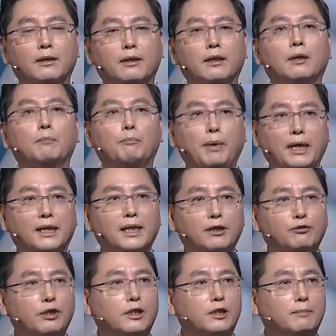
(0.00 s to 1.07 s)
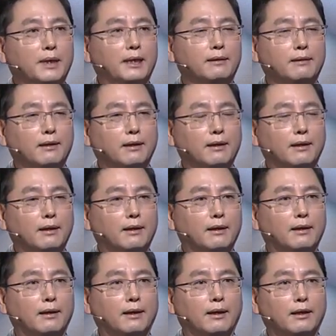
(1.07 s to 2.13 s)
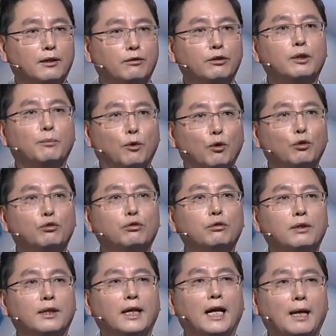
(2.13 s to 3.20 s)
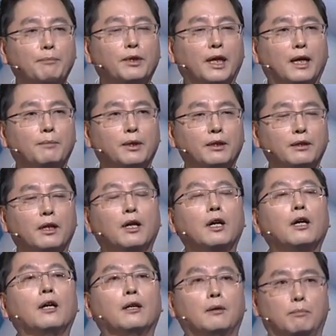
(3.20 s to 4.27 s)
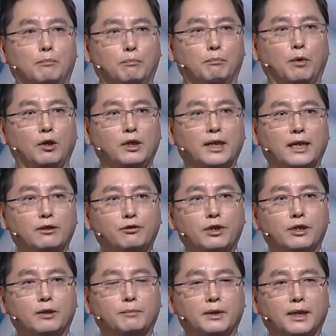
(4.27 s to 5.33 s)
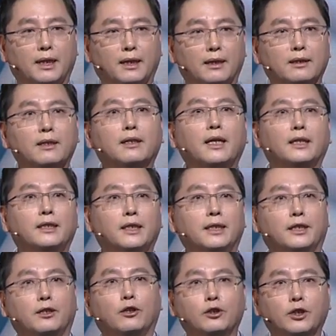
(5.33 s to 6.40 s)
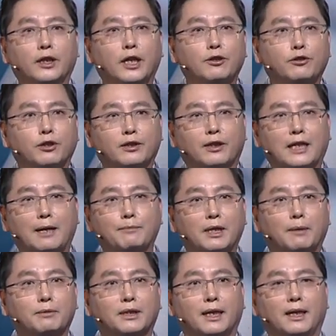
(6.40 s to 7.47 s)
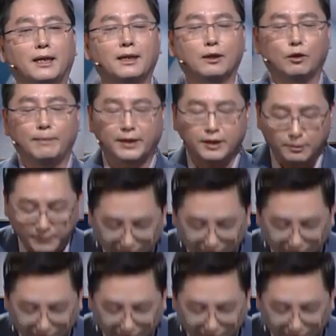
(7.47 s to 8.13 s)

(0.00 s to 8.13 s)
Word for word: If you walk, if you go alone, you can go fast. But if we go together, we can go far. Thank you